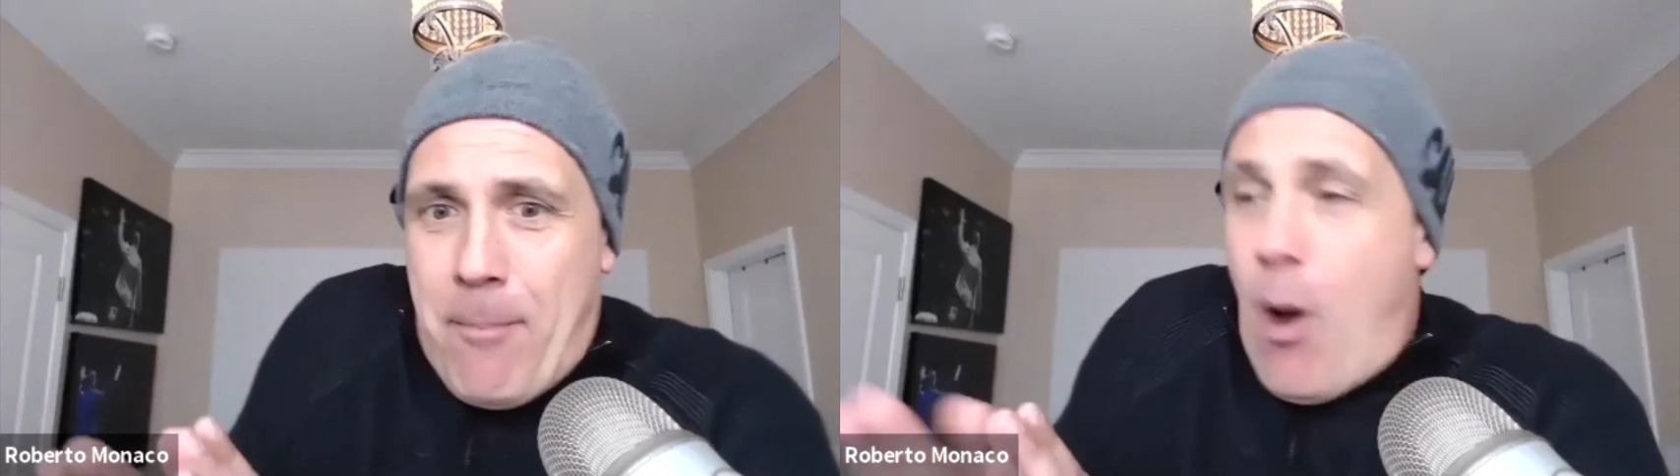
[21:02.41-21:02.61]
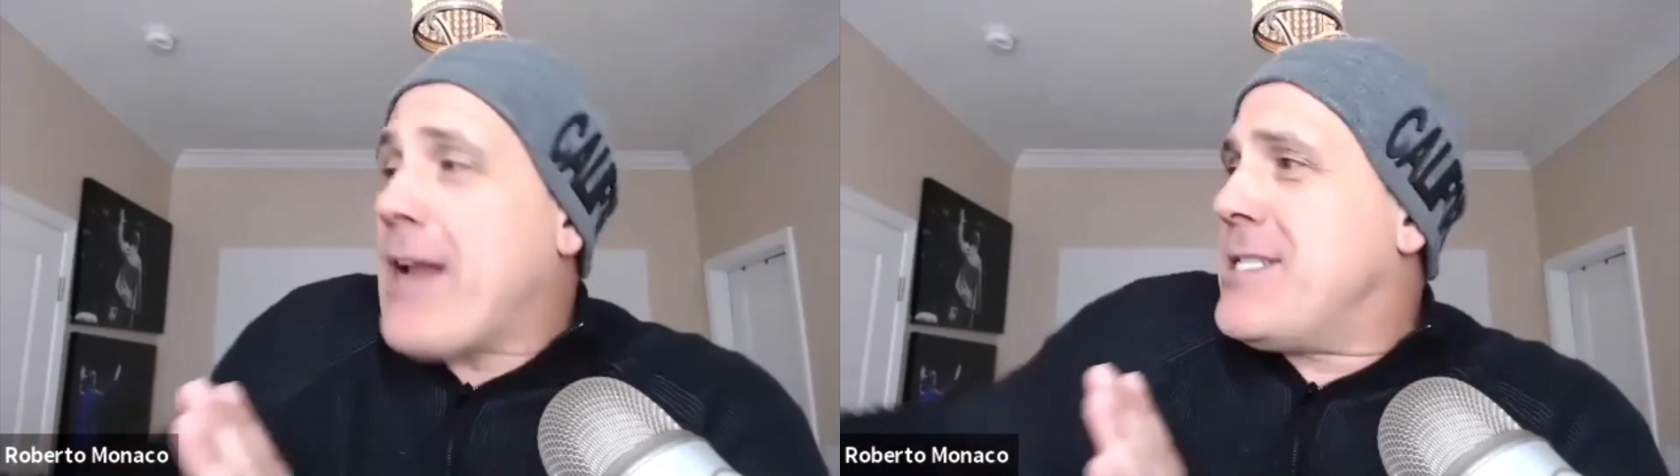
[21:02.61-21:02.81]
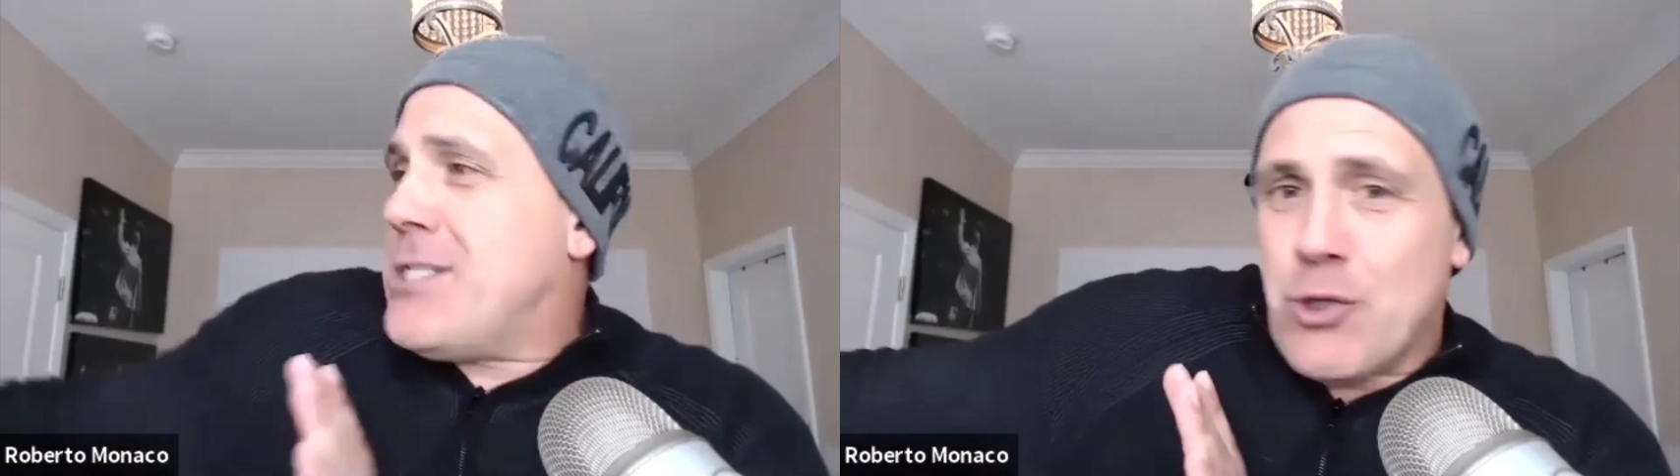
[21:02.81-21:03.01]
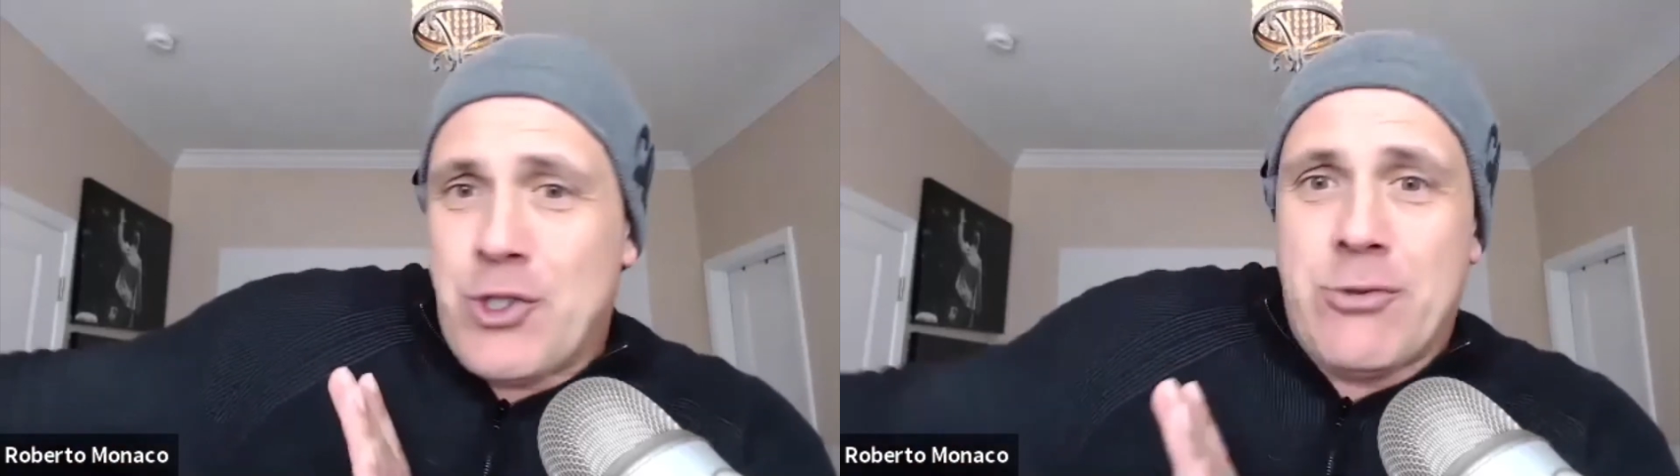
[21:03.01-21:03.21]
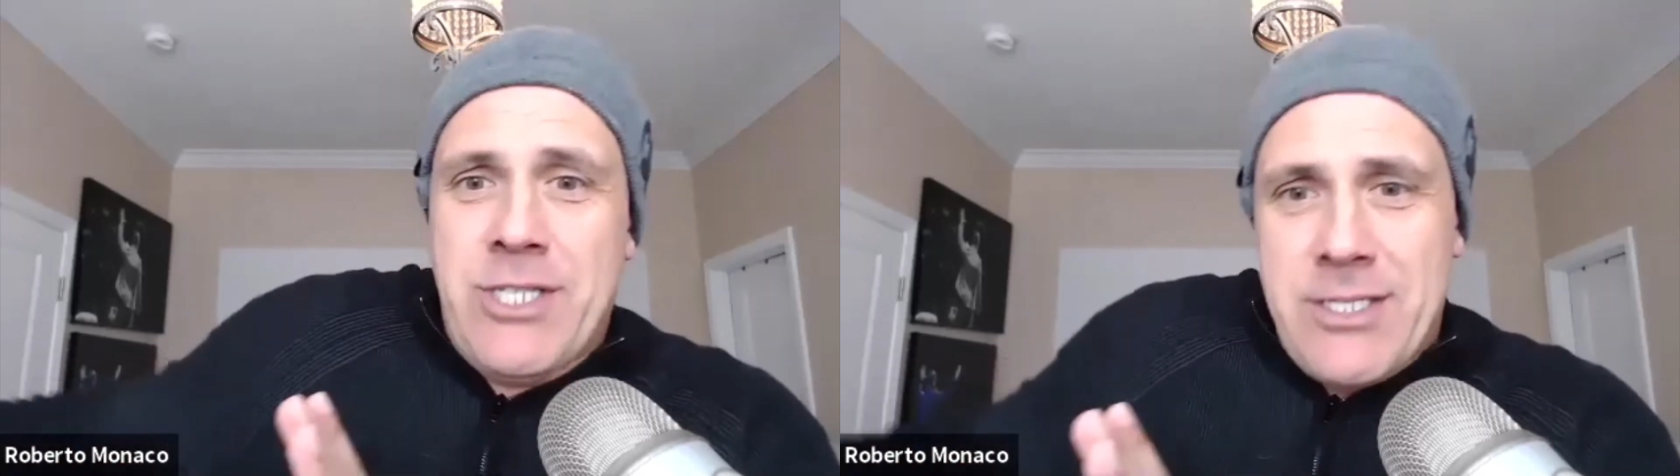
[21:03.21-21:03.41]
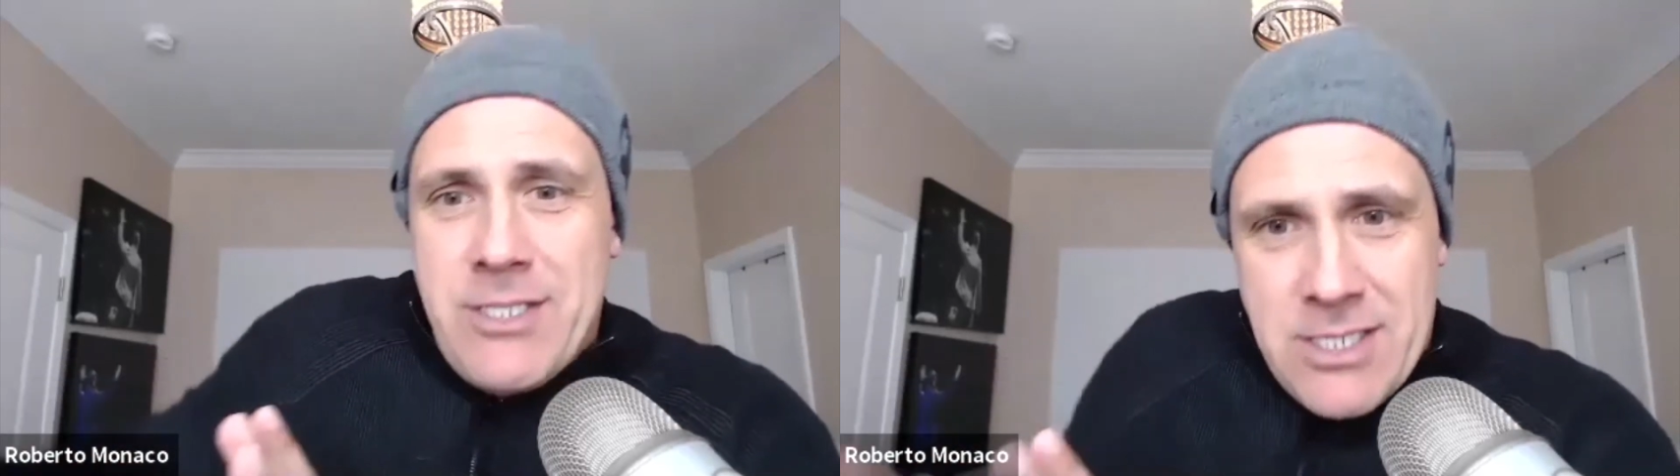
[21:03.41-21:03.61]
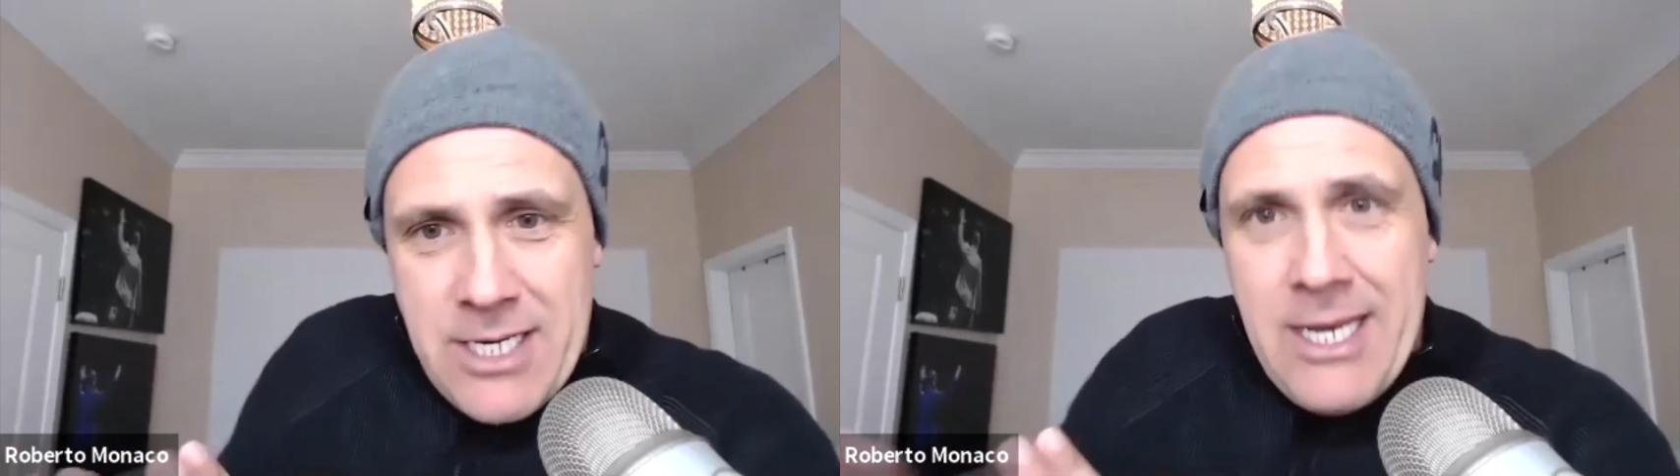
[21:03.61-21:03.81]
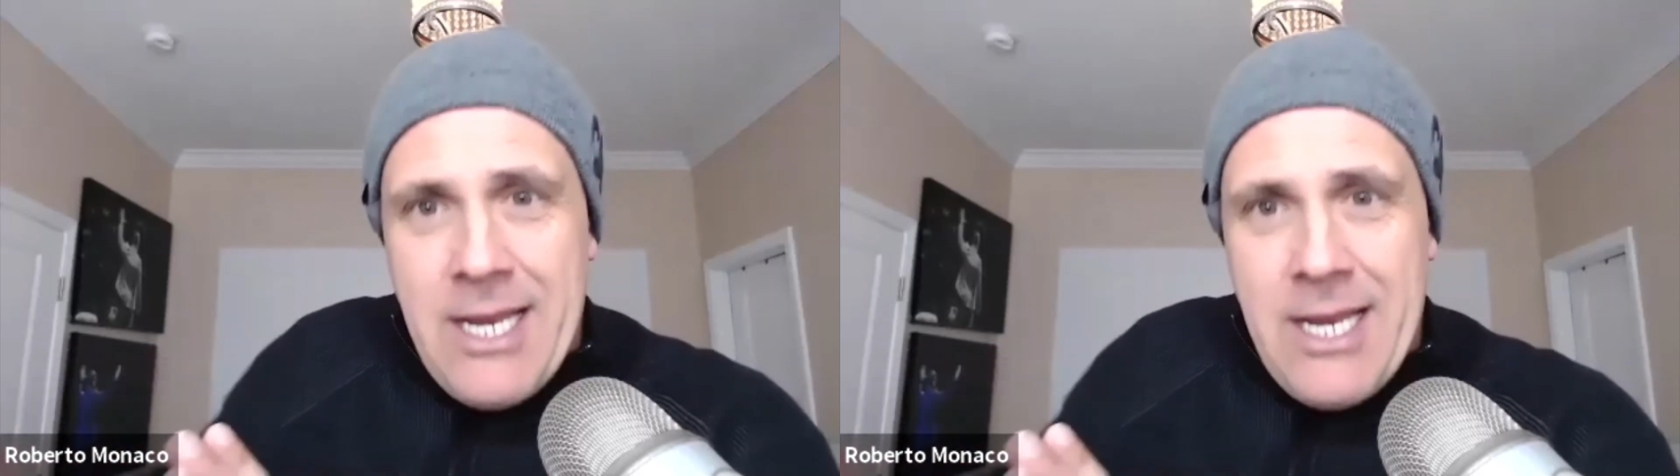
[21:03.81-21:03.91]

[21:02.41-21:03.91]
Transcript: practicing social distancing.